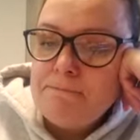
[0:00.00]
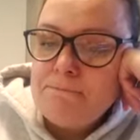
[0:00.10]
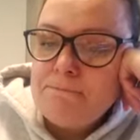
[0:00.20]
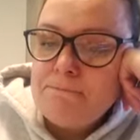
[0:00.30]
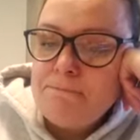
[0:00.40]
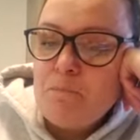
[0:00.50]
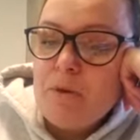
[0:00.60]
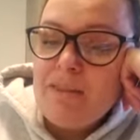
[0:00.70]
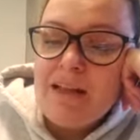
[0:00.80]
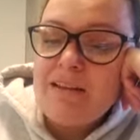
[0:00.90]
But that's
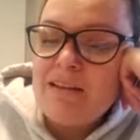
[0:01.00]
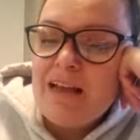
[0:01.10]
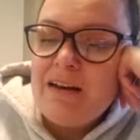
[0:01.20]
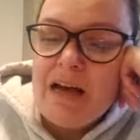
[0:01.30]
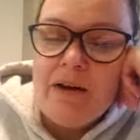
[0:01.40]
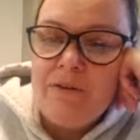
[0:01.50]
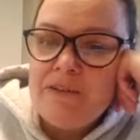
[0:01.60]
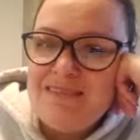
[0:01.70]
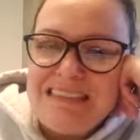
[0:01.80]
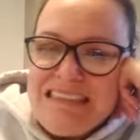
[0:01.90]
kind of,
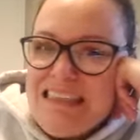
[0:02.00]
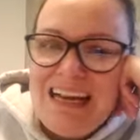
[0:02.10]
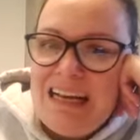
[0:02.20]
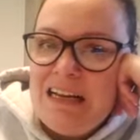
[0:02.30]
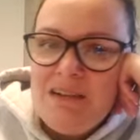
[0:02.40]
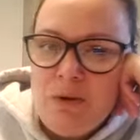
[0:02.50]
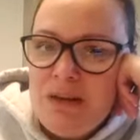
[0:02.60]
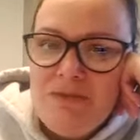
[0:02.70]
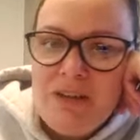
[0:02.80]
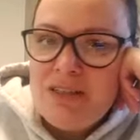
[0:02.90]
I hadn't quite
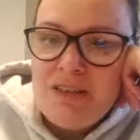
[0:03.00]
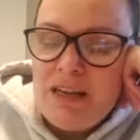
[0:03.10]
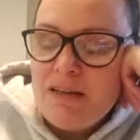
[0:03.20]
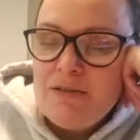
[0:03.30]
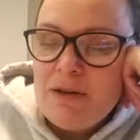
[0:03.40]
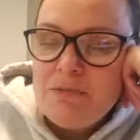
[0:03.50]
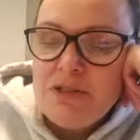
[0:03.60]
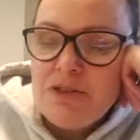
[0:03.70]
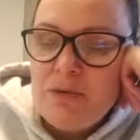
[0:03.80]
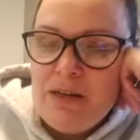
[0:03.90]
finished that, so I'm
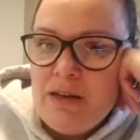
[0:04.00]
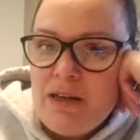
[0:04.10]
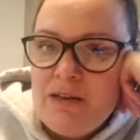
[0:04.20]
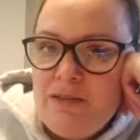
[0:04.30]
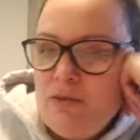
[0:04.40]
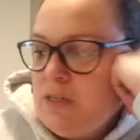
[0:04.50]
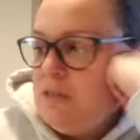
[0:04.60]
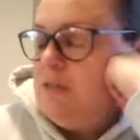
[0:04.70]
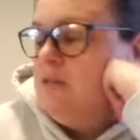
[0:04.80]
sure we can add to it.